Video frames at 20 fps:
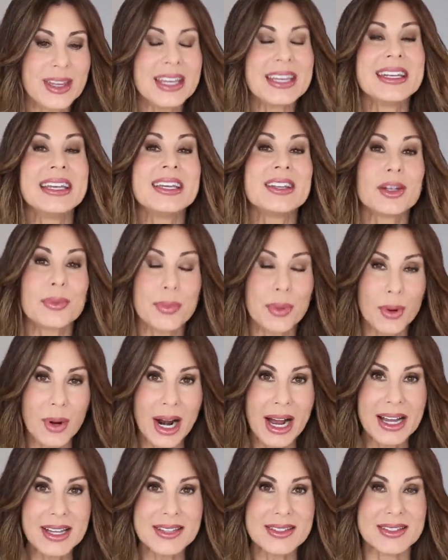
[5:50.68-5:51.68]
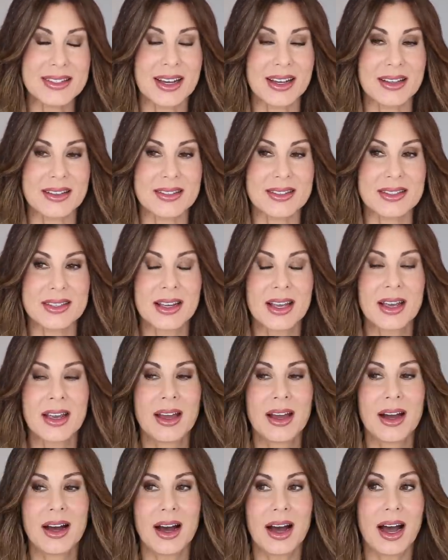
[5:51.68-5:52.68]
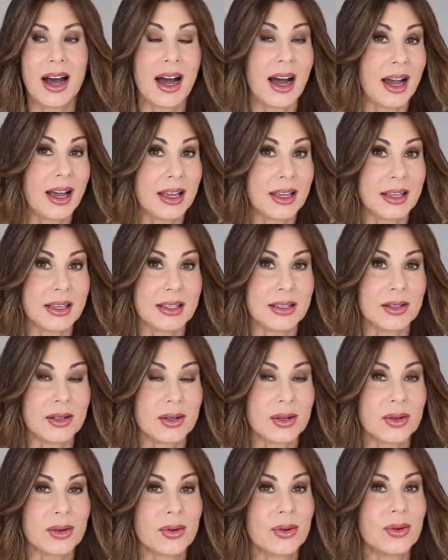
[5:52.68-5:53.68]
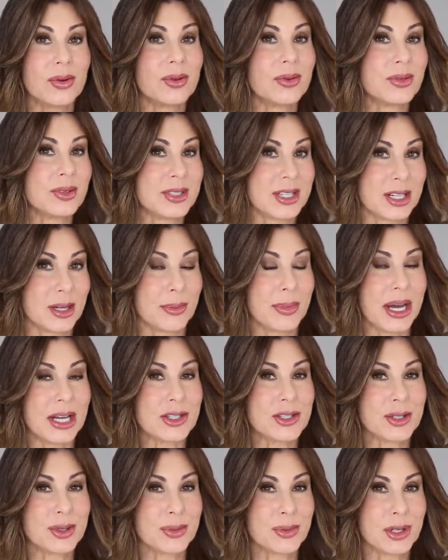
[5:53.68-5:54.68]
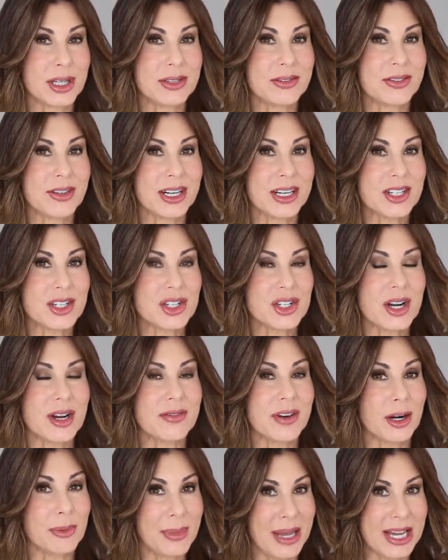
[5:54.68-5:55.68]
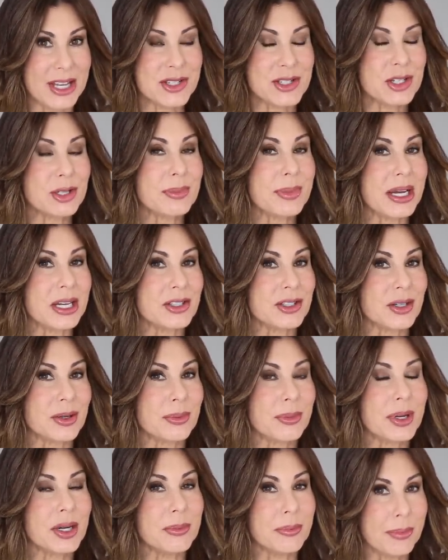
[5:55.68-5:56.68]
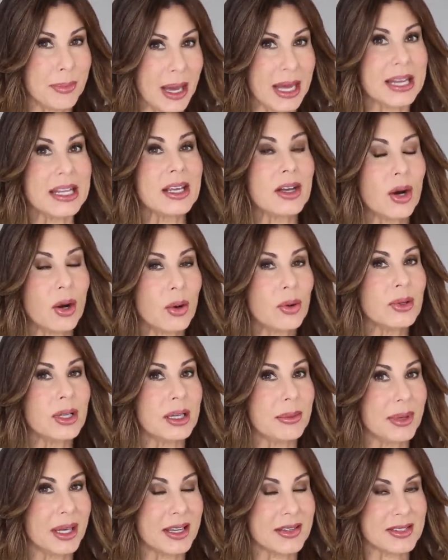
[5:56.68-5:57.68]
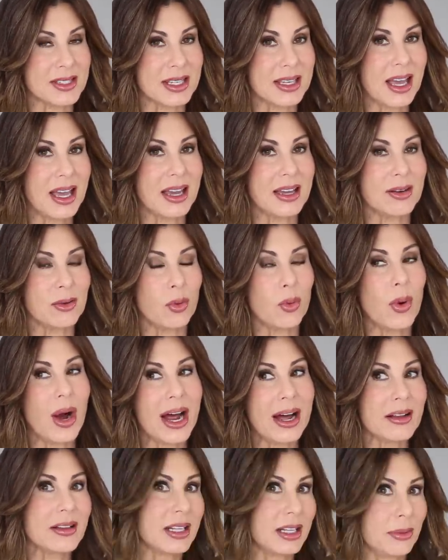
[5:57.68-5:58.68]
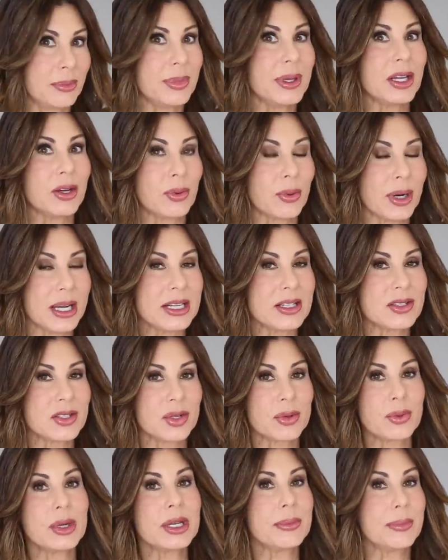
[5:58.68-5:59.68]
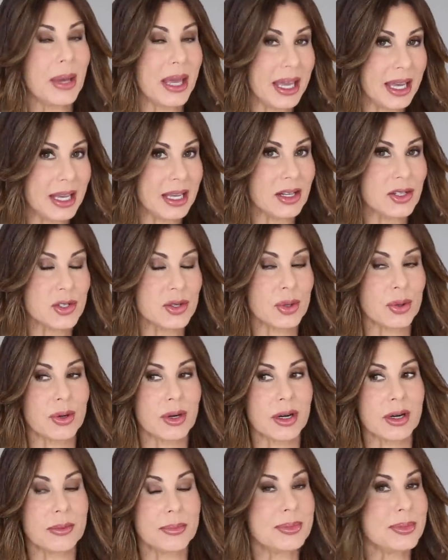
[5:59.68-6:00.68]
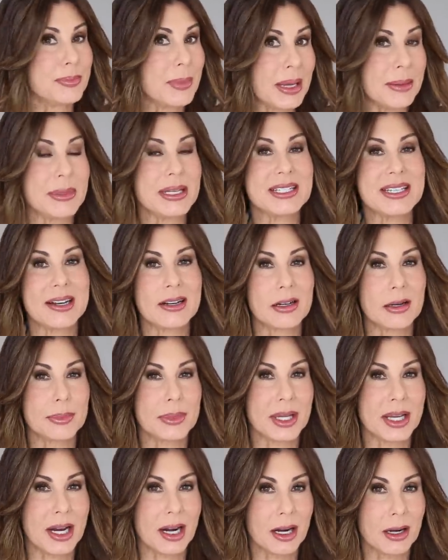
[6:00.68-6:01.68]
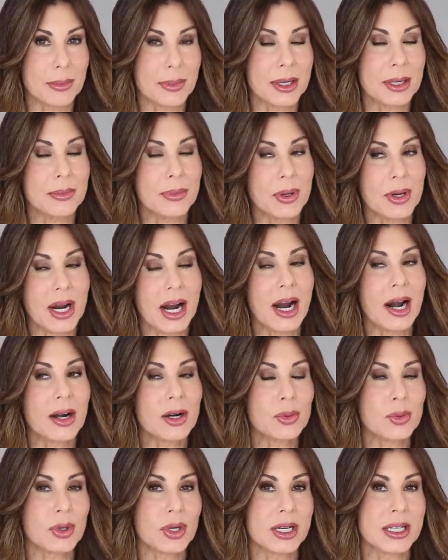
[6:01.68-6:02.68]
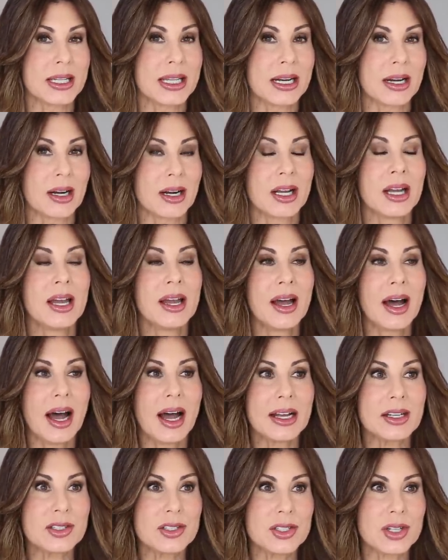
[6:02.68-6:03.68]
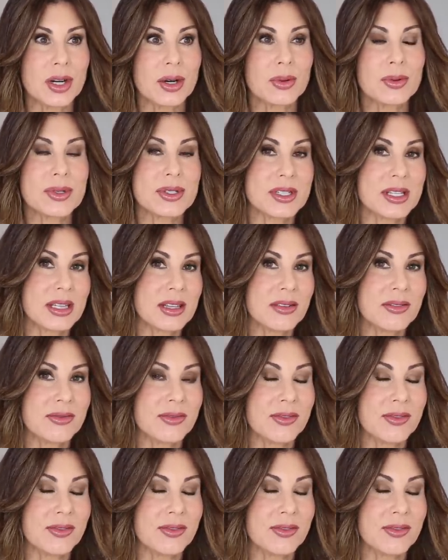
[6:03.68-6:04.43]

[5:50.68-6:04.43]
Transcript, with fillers: And in the process, I did a bedroom refresh of our master bedroom, but bedding only because again, while it'd be great to repaint or maybe tear up the carpet and put hardwood in there, I don't see the